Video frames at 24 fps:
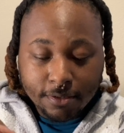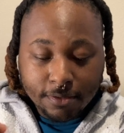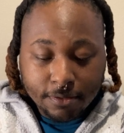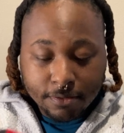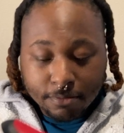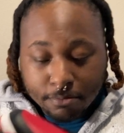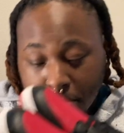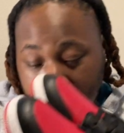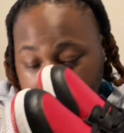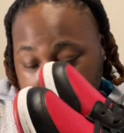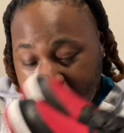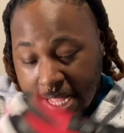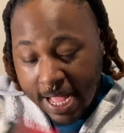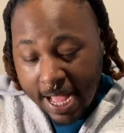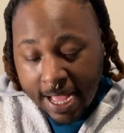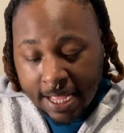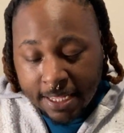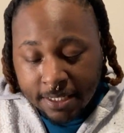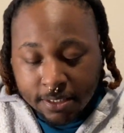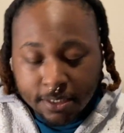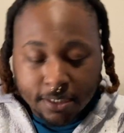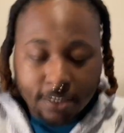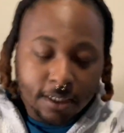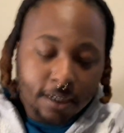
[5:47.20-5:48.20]
But
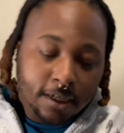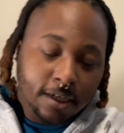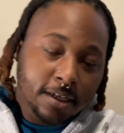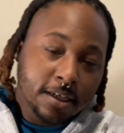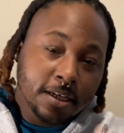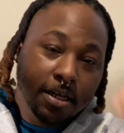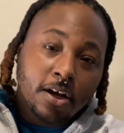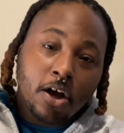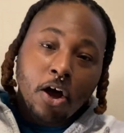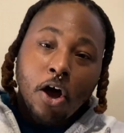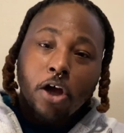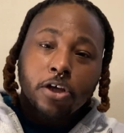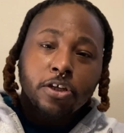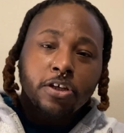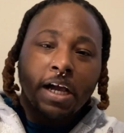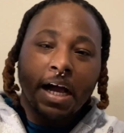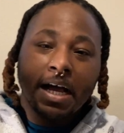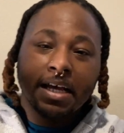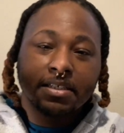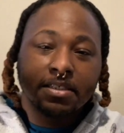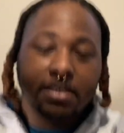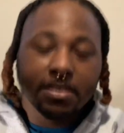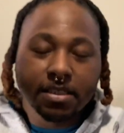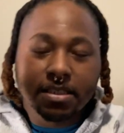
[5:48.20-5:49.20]
guys, all you
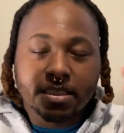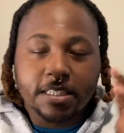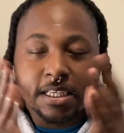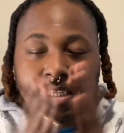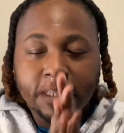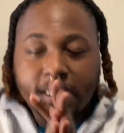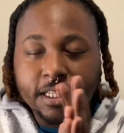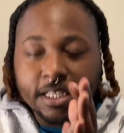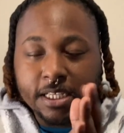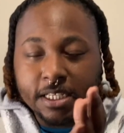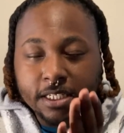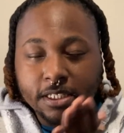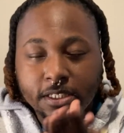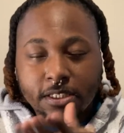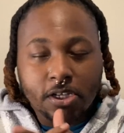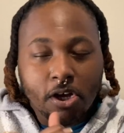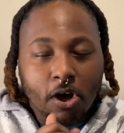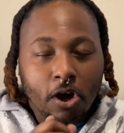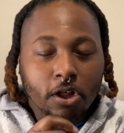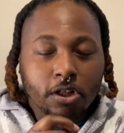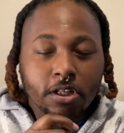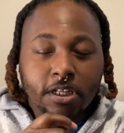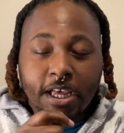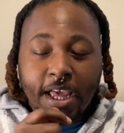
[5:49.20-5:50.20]
guys done seen these.
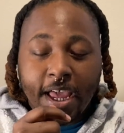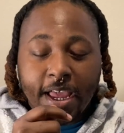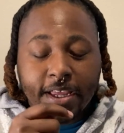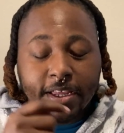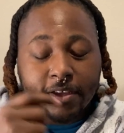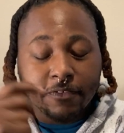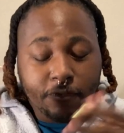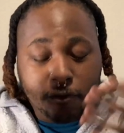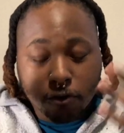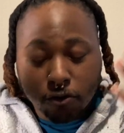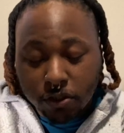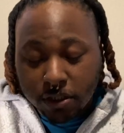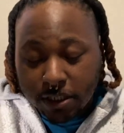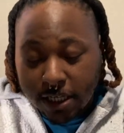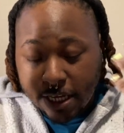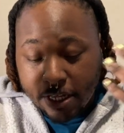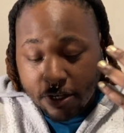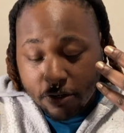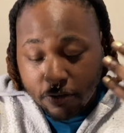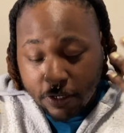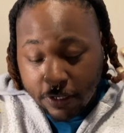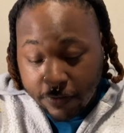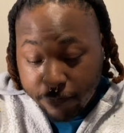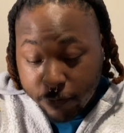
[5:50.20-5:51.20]
Hey, if you
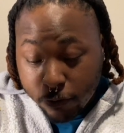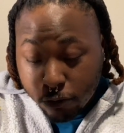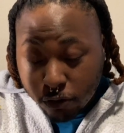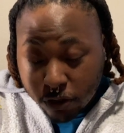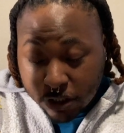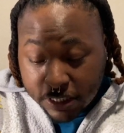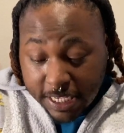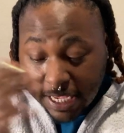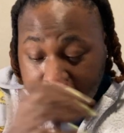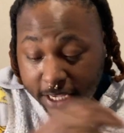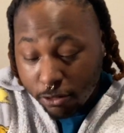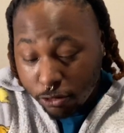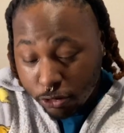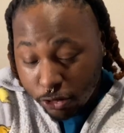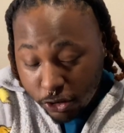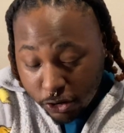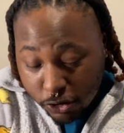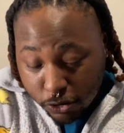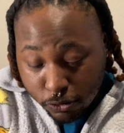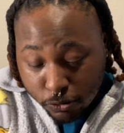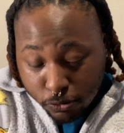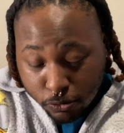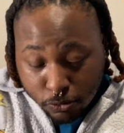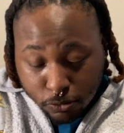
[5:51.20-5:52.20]
sell
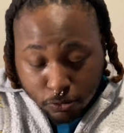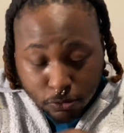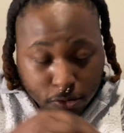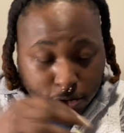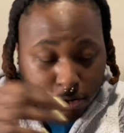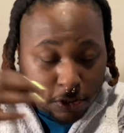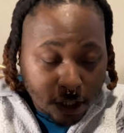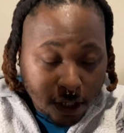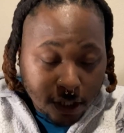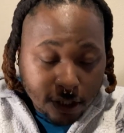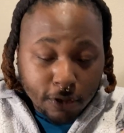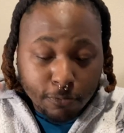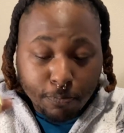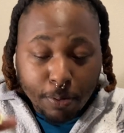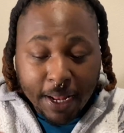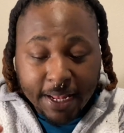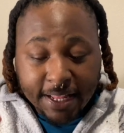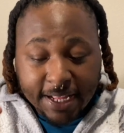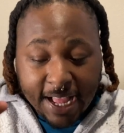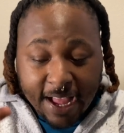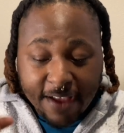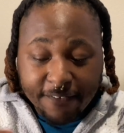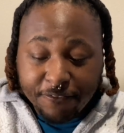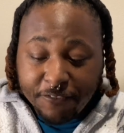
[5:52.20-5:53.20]
shoes, you probably
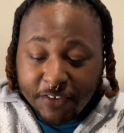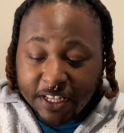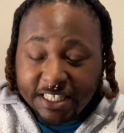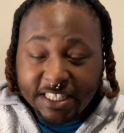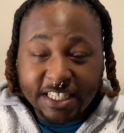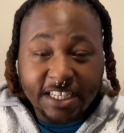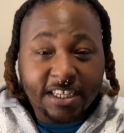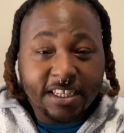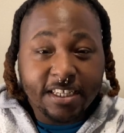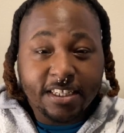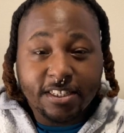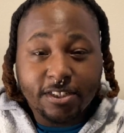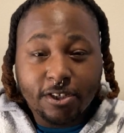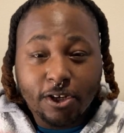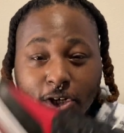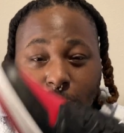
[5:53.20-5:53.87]
got 15,